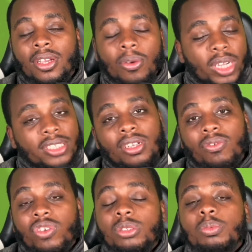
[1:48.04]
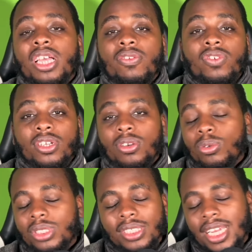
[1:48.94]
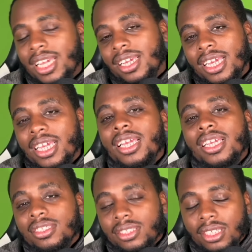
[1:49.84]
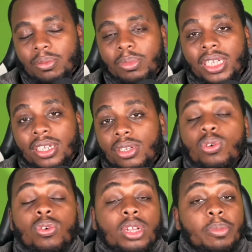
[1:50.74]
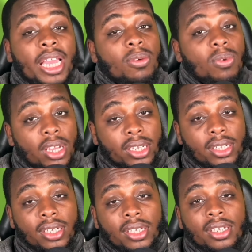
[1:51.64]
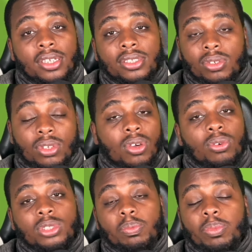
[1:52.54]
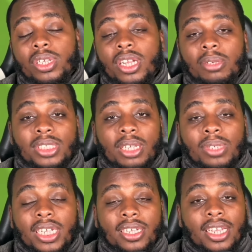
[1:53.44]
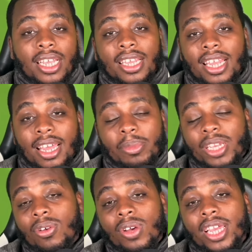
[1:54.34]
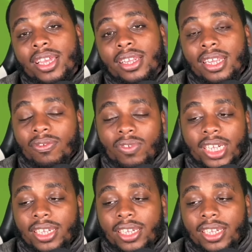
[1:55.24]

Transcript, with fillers: Whereas though if he was playing for the Colts today, he'd easily be cornerback one. So the coach put up something and let me go ahead and read